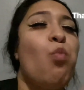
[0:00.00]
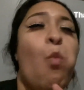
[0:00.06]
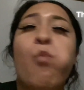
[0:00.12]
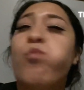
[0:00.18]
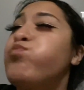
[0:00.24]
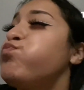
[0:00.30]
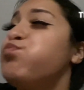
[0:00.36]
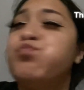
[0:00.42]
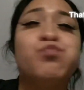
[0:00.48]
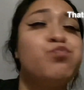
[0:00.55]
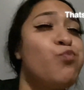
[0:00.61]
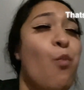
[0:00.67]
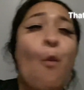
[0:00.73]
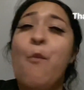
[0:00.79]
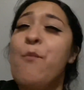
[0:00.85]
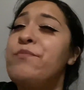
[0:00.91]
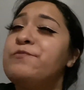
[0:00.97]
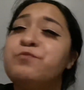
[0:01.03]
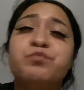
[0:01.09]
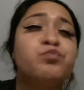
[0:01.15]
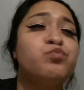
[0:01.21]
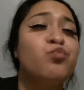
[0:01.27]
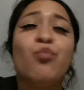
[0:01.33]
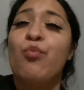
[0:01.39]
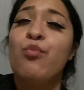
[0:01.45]
mm -mm -mm, mm,
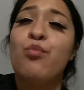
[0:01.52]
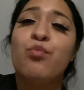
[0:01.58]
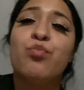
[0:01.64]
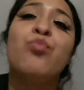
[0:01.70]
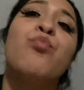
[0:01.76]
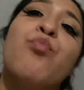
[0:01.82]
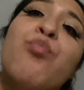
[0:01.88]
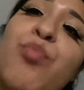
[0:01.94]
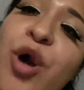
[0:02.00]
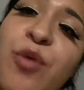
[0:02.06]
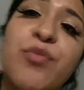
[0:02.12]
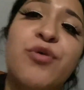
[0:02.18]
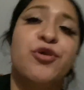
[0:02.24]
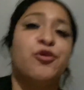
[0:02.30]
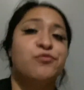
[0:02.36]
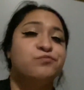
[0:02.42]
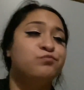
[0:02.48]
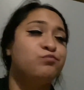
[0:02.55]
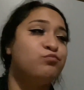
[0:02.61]
mm. barbecue